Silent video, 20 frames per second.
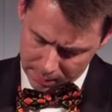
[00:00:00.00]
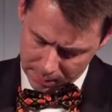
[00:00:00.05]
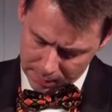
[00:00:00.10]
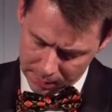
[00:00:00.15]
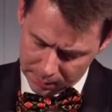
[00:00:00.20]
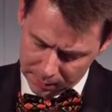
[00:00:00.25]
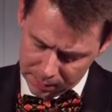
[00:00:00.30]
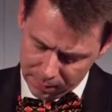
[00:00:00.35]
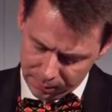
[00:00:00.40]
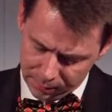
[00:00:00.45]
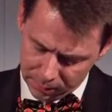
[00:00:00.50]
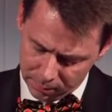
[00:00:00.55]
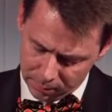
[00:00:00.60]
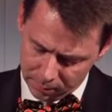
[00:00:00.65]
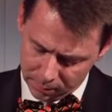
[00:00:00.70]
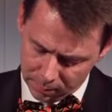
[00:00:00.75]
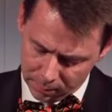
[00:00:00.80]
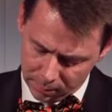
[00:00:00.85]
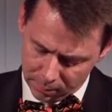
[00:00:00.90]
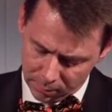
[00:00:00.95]
and
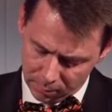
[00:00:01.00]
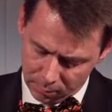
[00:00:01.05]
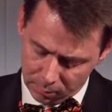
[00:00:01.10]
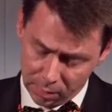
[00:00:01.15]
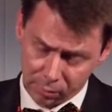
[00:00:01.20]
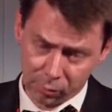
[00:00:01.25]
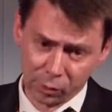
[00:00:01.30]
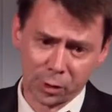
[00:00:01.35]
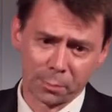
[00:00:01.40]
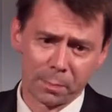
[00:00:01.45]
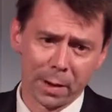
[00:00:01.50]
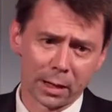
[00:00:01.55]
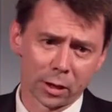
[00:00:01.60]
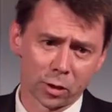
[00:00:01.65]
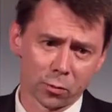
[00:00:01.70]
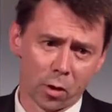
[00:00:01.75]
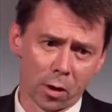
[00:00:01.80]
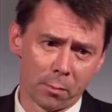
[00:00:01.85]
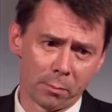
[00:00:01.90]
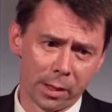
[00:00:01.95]
even, with respect
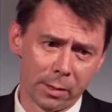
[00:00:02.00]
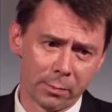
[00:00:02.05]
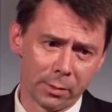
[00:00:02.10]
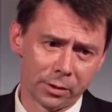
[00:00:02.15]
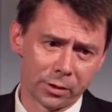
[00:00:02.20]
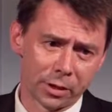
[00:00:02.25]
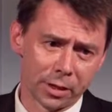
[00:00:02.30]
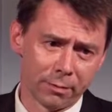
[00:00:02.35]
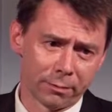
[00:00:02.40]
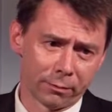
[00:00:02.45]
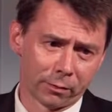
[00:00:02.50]
to our BBC